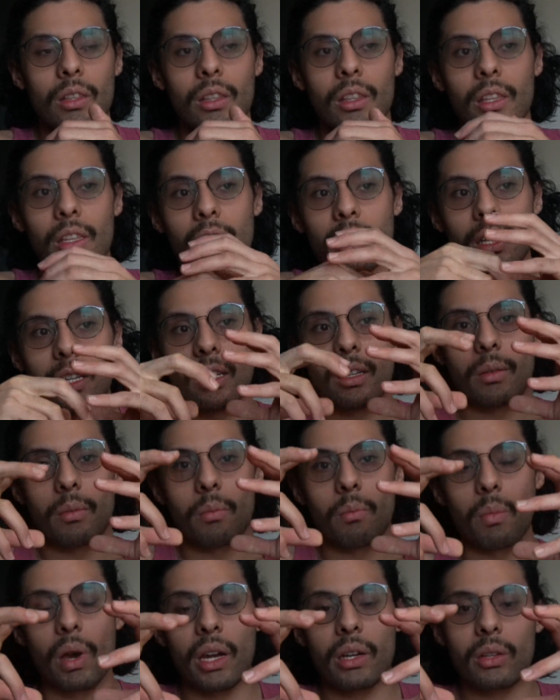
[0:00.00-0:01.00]
the
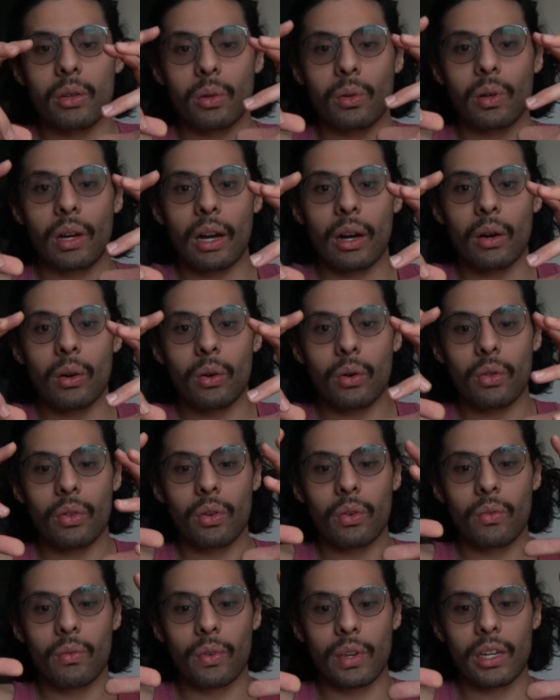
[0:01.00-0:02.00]
mental health
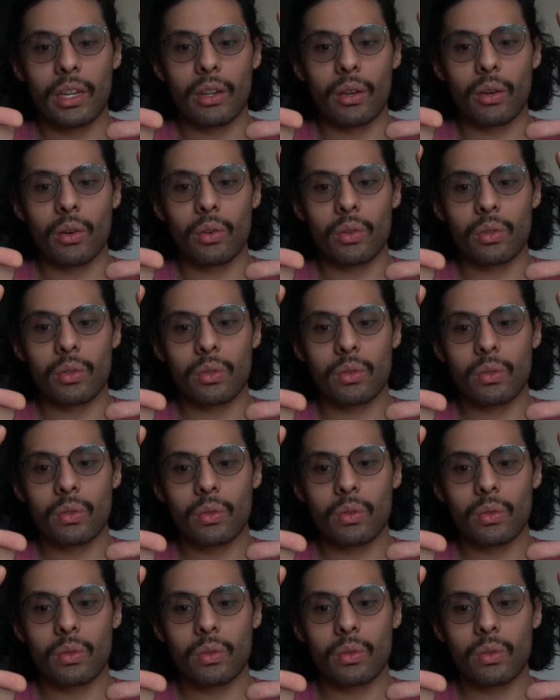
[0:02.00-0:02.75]
videos